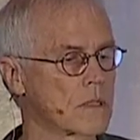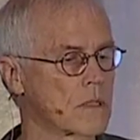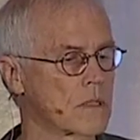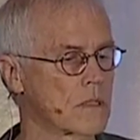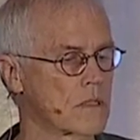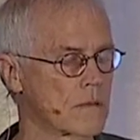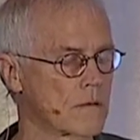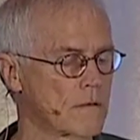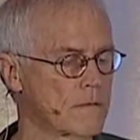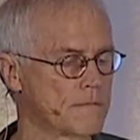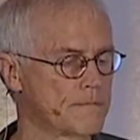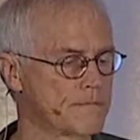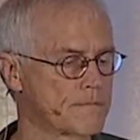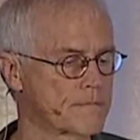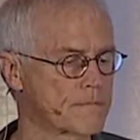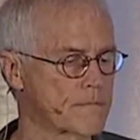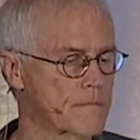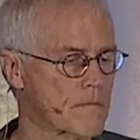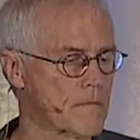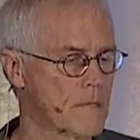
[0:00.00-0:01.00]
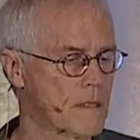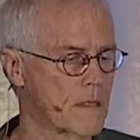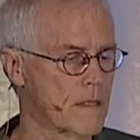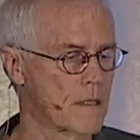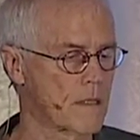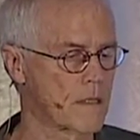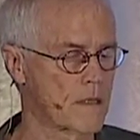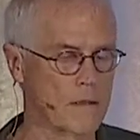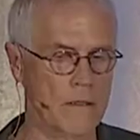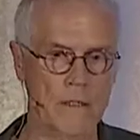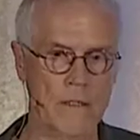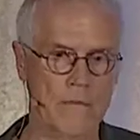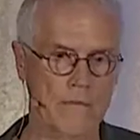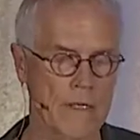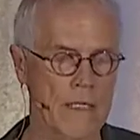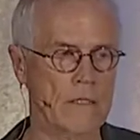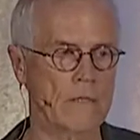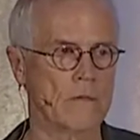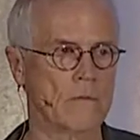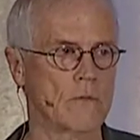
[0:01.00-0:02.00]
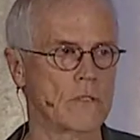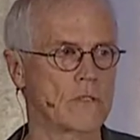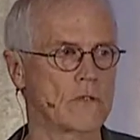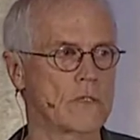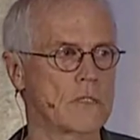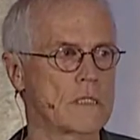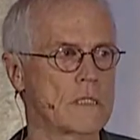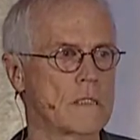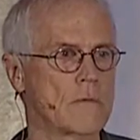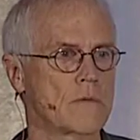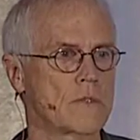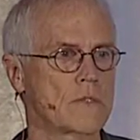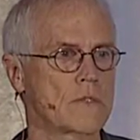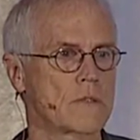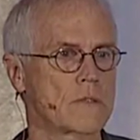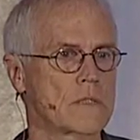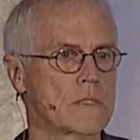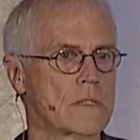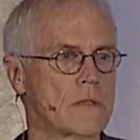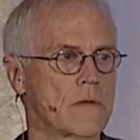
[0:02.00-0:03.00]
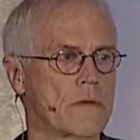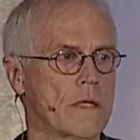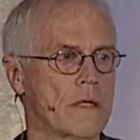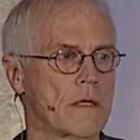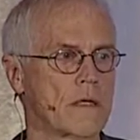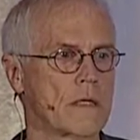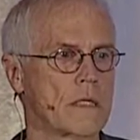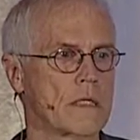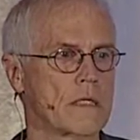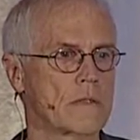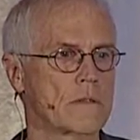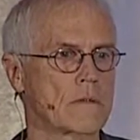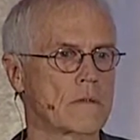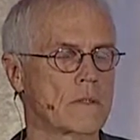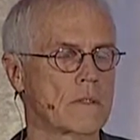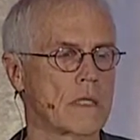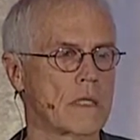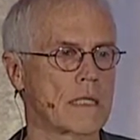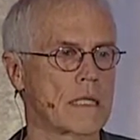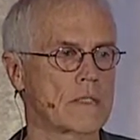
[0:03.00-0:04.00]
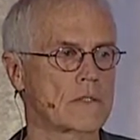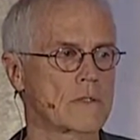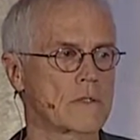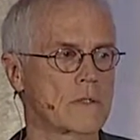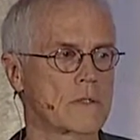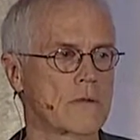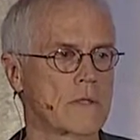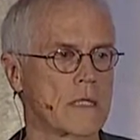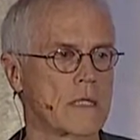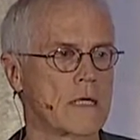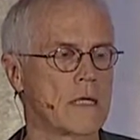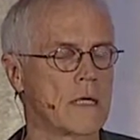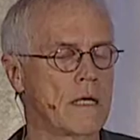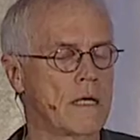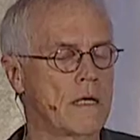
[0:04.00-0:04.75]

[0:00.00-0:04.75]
um, uh, the reindeer which you see, which are still there to a lesser degree,